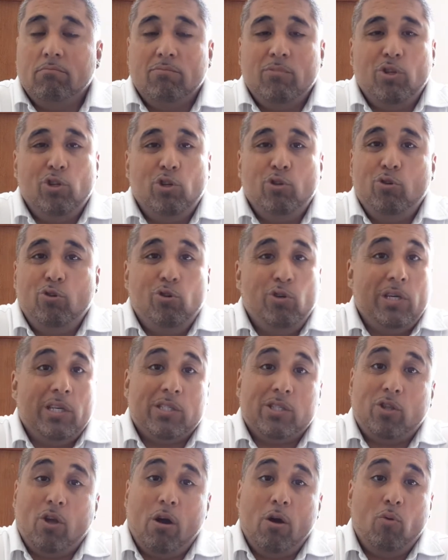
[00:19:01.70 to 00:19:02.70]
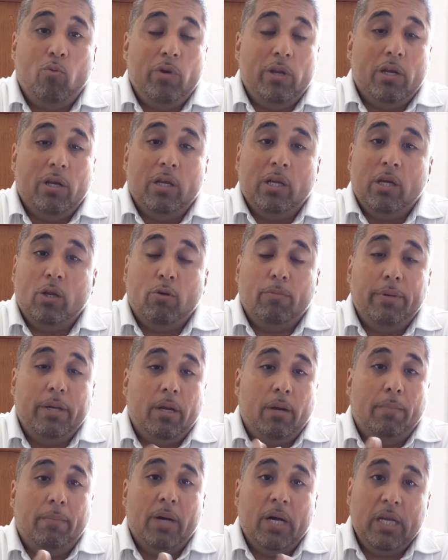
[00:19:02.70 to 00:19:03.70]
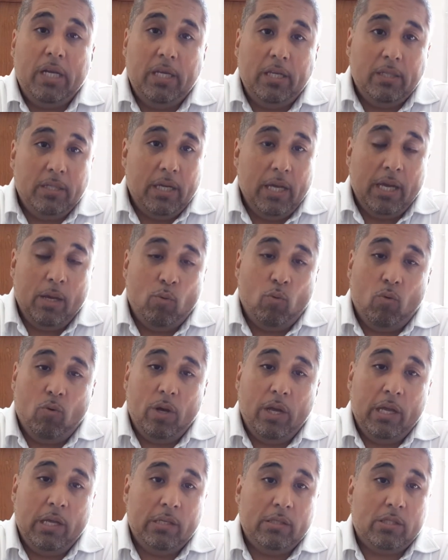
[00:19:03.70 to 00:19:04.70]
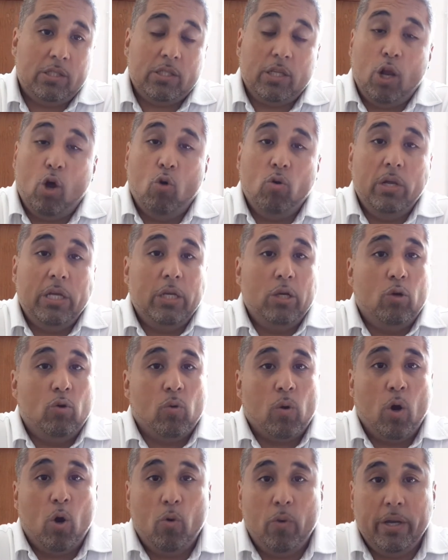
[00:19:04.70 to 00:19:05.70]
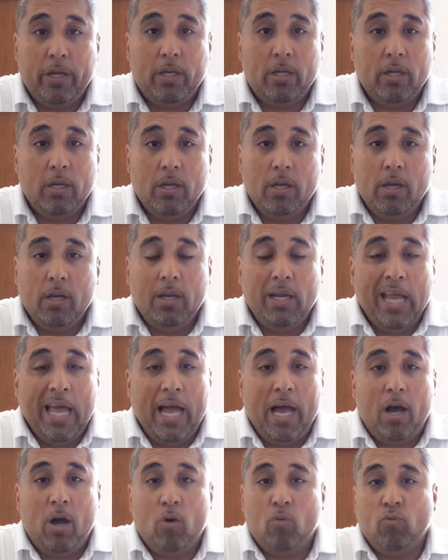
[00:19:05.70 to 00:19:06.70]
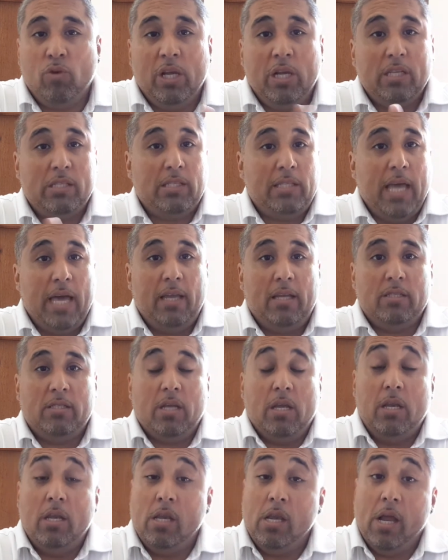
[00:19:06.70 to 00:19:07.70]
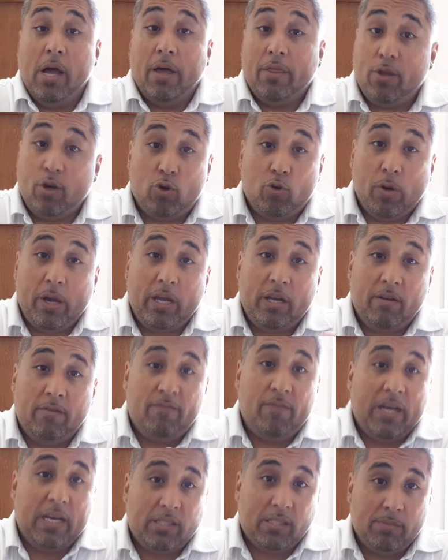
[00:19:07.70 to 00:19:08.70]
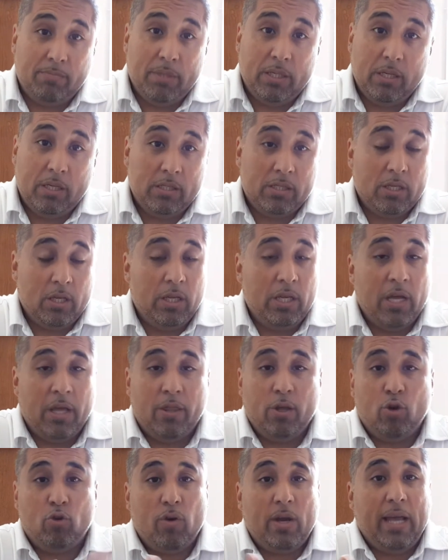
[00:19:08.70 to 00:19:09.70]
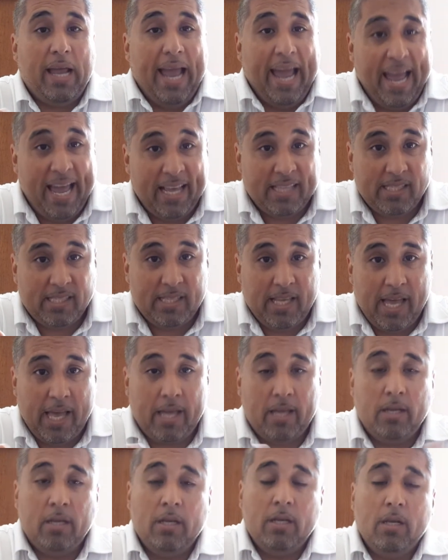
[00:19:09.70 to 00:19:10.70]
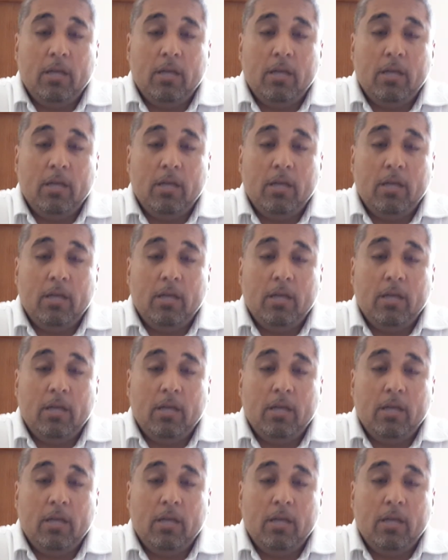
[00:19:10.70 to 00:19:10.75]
you can start with a little bit of money and slowly grow it. Now, real estate is another great investment, is another great asset.